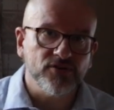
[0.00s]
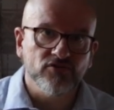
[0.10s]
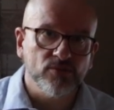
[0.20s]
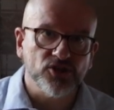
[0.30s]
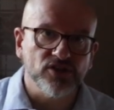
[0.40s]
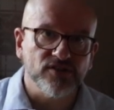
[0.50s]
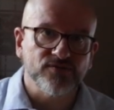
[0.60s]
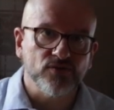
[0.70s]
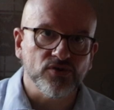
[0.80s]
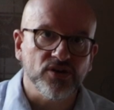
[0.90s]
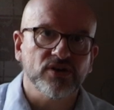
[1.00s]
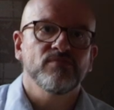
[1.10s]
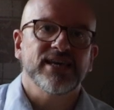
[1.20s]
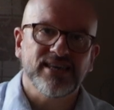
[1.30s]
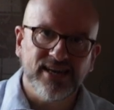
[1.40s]
your options for you and
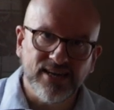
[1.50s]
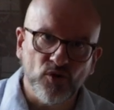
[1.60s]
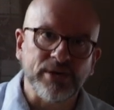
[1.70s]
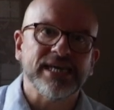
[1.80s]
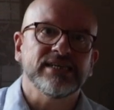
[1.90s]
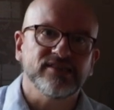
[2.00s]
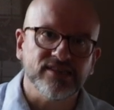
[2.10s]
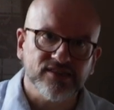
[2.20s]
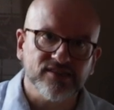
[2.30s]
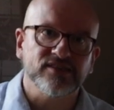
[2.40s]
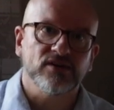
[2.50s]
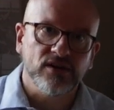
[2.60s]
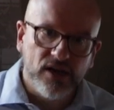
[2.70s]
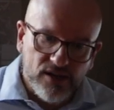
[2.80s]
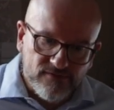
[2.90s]
make it a little bit easier to start